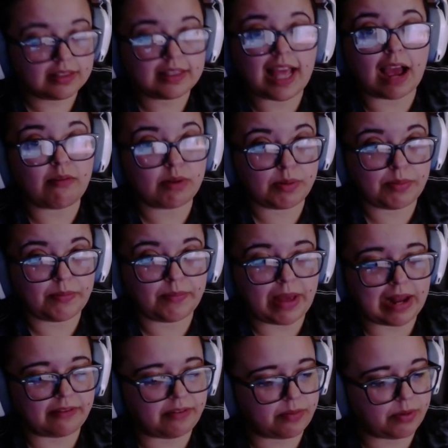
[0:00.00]
That would have been
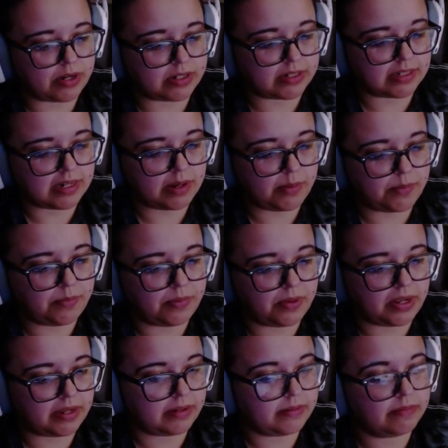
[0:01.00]
bad if I pressed it,
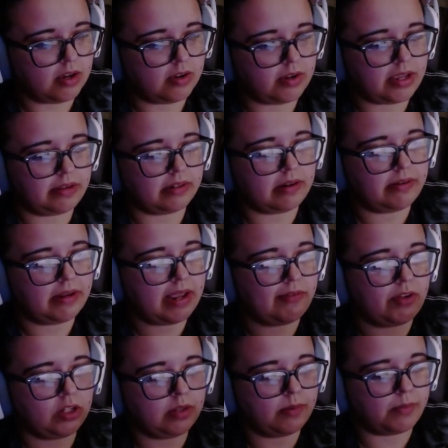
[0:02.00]
but... Okay, and now you
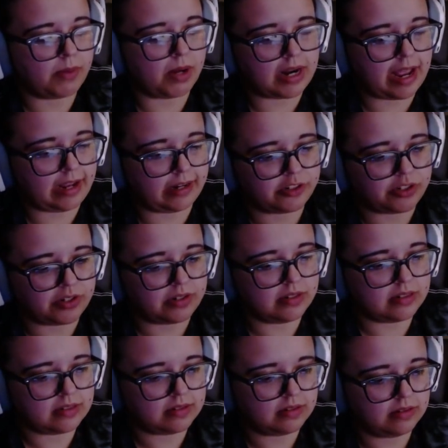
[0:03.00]
have all the mod
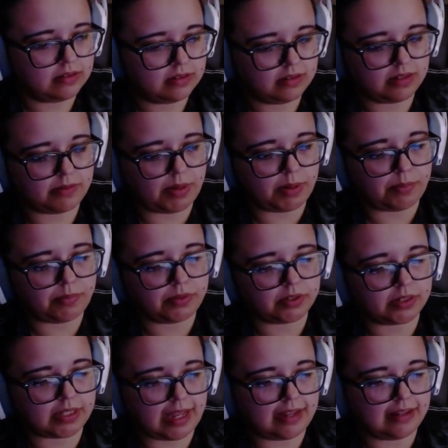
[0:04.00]
actions. I might
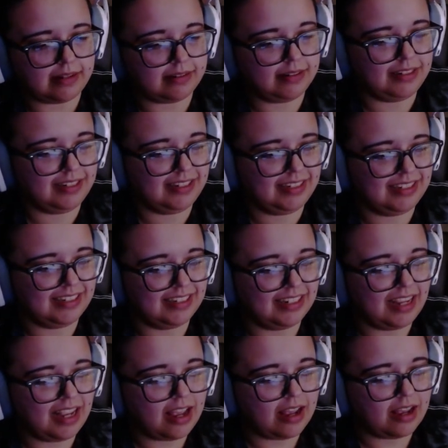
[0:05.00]
blur that.
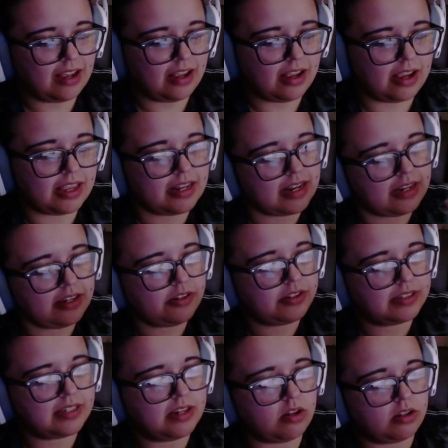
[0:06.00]
And then you
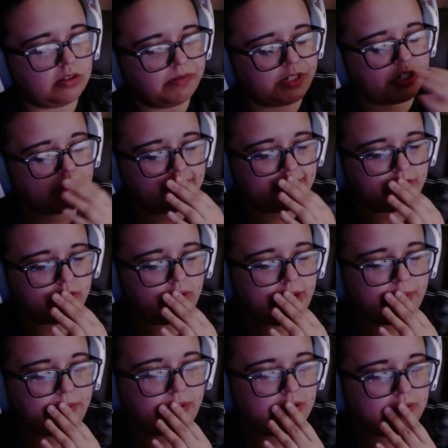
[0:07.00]
can see all the widgets here.
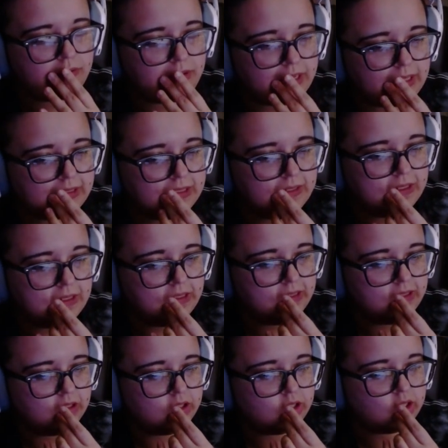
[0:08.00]
Okay, perfect.
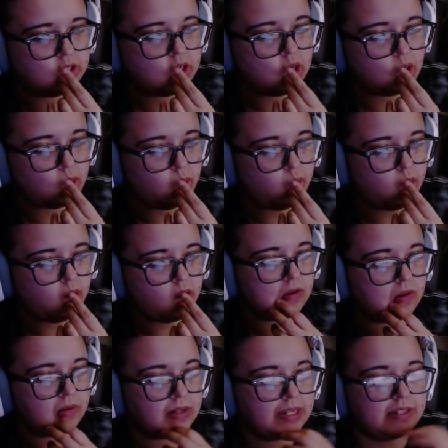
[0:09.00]
So,
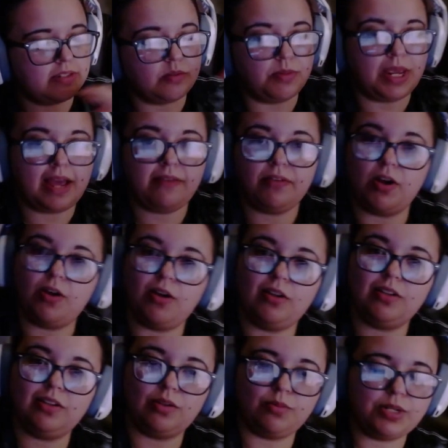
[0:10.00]
okay, so we have
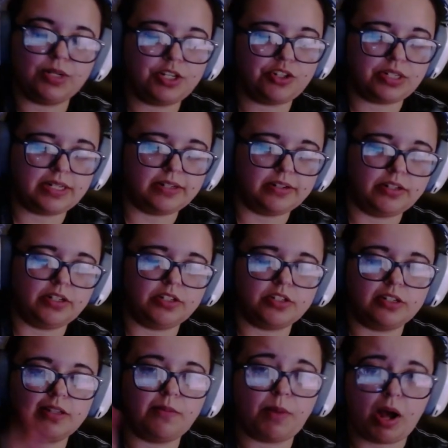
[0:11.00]
all the widgets here. You can
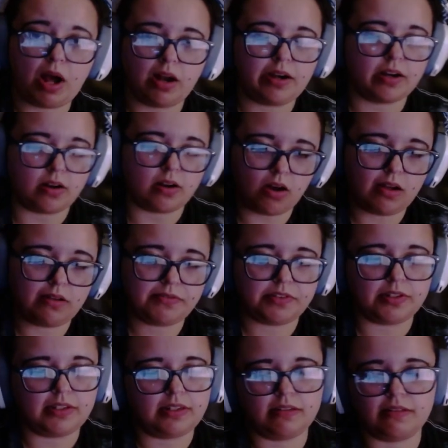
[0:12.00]
turn them on and off.
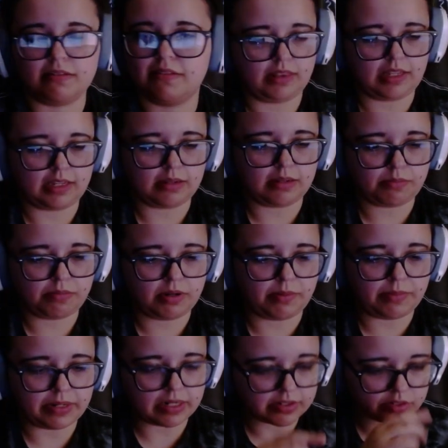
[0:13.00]
You can, like, put
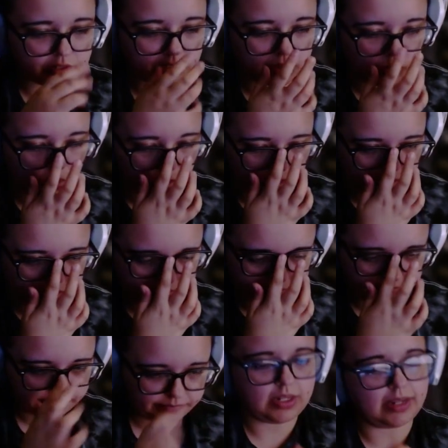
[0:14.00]
them in a certain
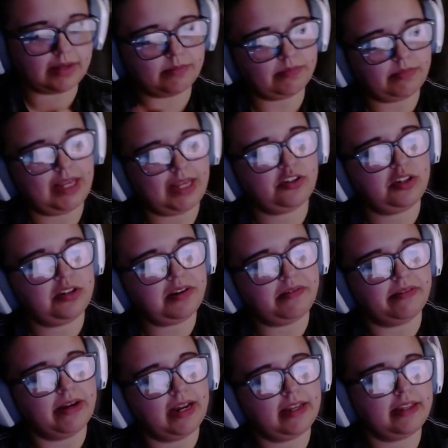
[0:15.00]
order. Yeah, actually,
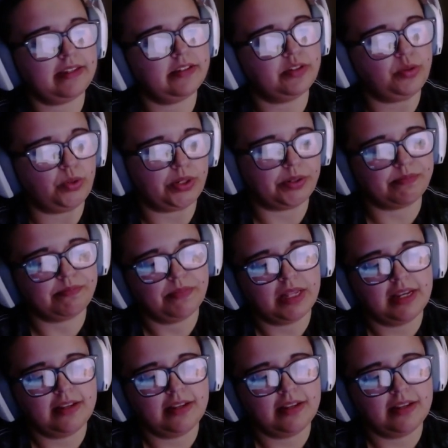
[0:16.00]
no, I like this order.